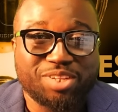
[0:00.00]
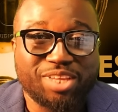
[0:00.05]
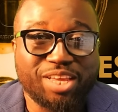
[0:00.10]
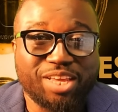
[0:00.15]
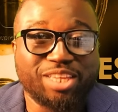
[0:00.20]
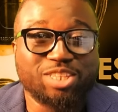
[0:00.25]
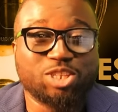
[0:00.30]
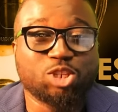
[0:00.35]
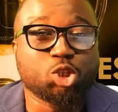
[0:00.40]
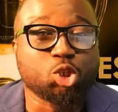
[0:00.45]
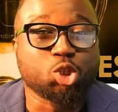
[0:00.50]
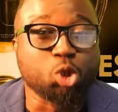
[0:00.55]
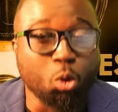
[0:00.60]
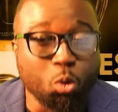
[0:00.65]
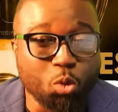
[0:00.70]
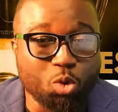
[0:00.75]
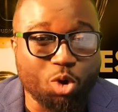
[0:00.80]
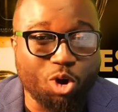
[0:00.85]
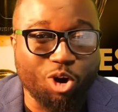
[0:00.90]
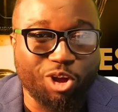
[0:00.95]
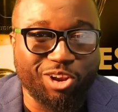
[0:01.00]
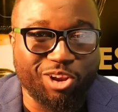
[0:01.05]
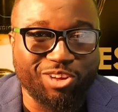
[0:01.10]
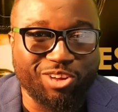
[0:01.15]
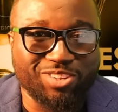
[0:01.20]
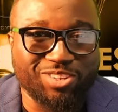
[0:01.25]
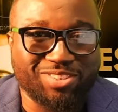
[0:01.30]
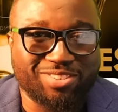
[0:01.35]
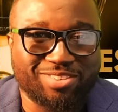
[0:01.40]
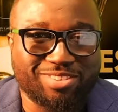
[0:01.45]
is True
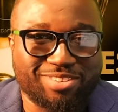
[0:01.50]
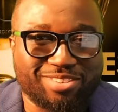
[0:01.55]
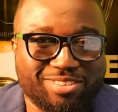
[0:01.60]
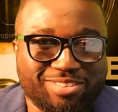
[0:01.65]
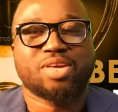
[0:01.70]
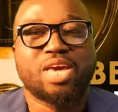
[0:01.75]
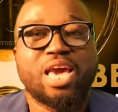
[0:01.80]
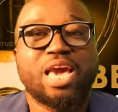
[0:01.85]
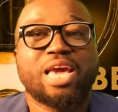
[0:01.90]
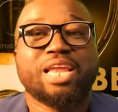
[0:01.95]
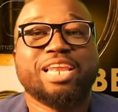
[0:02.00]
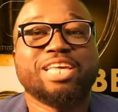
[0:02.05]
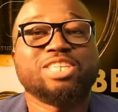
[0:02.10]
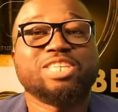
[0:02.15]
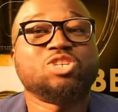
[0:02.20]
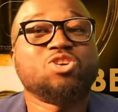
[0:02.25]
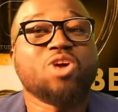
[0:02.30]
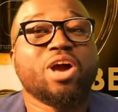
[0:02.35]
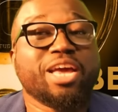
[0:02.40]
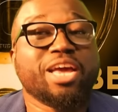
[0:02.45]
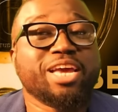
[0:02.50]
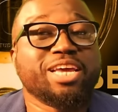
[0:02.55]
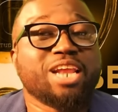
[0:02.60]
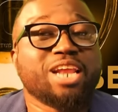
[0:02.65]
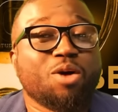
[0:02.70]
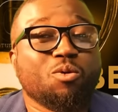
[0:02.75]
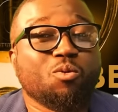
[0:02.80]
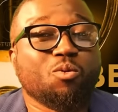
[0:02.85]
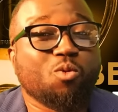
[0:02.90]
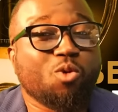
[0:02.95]
Colors. Let's go ahead
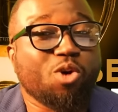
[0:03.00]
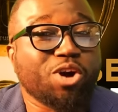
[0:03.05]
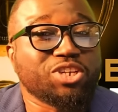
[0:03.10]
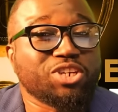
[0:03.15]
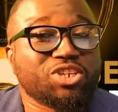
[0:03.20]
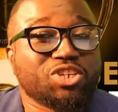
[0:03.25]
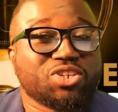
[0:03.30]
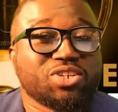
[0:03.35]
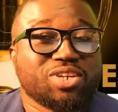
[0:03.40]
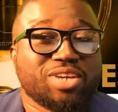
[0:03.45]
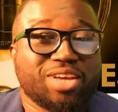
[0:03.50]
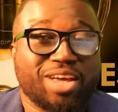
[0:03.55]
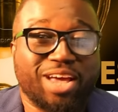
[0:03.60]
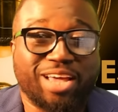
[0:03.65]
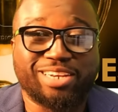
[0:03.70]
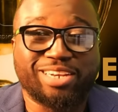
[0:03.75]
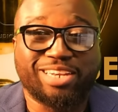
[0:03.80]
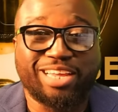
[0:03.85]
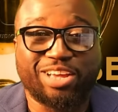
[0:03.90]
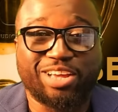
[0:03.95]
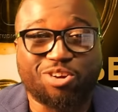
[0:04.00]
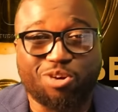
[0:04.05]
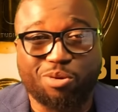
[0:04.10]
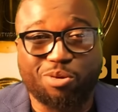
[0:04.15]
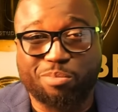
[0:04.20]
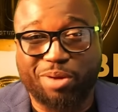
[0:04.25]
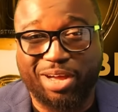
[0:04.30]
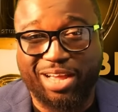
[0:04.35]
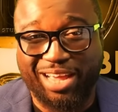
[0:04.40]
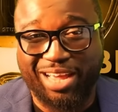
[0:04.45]
and watch and then
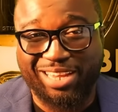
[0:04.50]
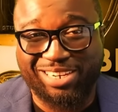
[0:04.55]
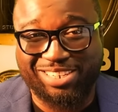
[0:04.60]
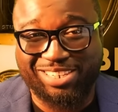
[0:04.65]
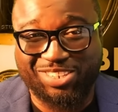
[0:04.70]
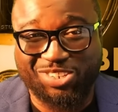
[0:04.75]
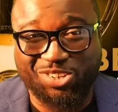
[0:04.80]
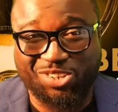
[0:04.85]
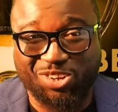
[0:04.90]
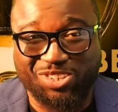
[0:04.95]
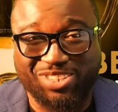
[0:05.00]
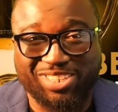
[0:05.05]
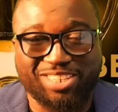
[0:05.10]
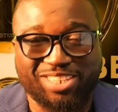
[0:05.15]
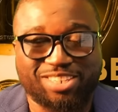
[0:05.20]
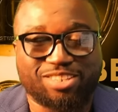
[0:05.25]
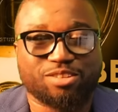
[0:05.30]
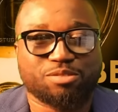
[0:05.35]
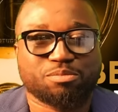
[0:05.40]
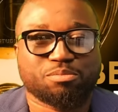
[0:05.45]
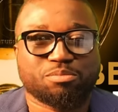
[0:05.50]
come back and discuss it.